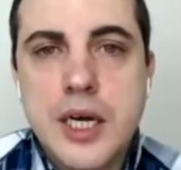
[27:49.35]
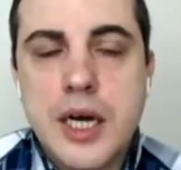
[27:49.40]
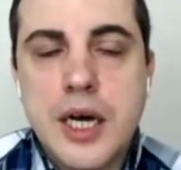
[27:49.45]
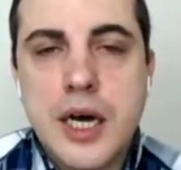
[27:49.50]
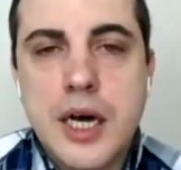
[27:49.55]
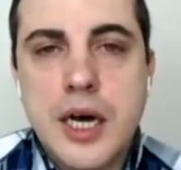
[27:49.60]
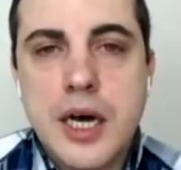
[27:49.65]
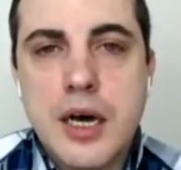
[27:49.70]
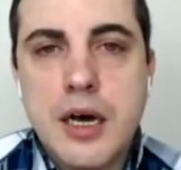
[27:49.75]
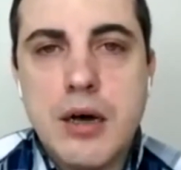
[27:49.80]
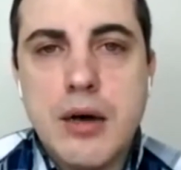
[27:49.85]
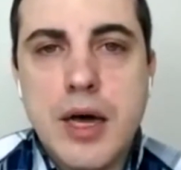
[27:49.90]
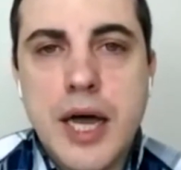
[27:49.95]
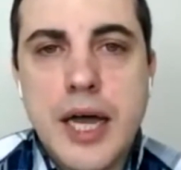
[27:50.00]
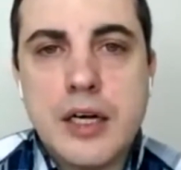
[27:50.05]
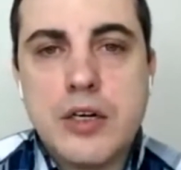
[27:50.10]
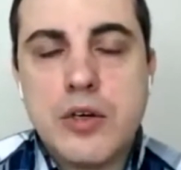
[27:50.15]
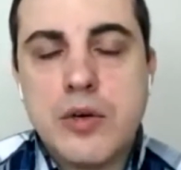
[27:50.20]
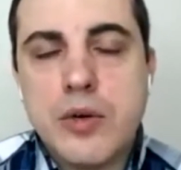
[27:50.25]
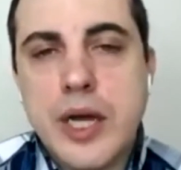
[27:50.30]

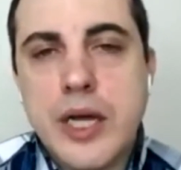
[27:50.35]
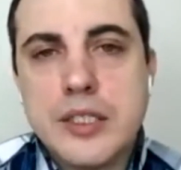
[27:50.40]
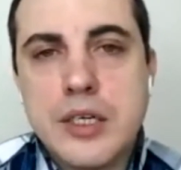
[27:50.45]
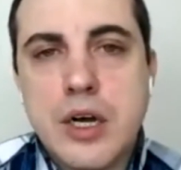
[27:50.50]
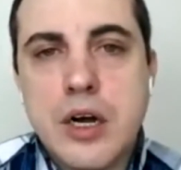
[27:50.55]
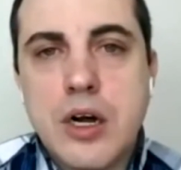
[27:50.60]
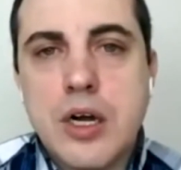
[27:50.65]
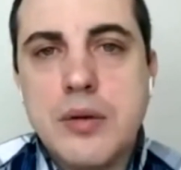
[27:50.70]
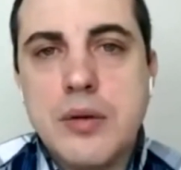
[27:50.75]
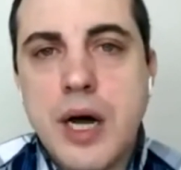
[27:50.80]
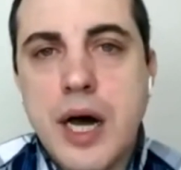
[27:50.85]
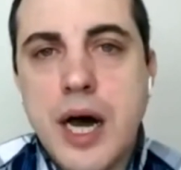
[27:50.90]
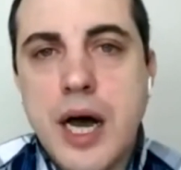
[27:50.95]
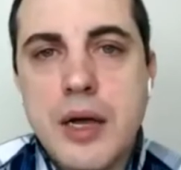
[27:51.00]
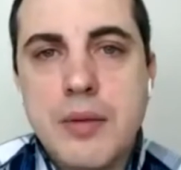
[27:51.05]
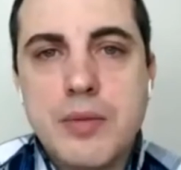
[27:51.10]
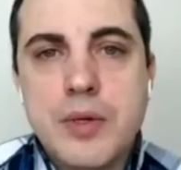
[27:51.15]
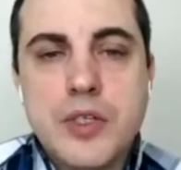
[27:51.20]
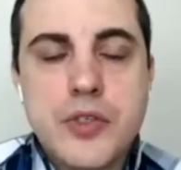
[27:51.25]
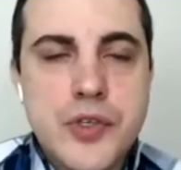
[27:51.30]
and create
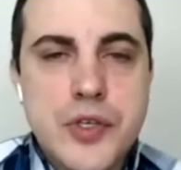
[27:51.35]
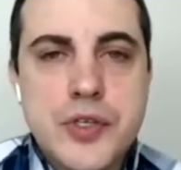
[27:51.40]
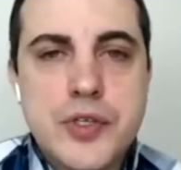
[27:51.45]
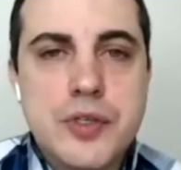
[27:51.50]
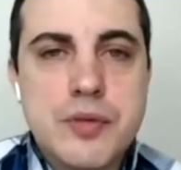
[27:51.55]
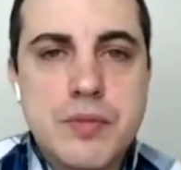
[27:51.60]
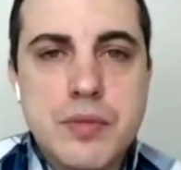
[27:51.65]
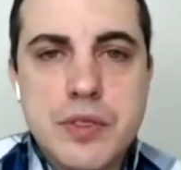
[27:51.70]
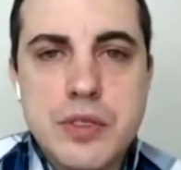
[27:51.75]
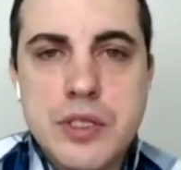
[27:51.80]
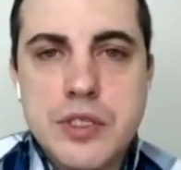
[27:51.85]
hybrid systems.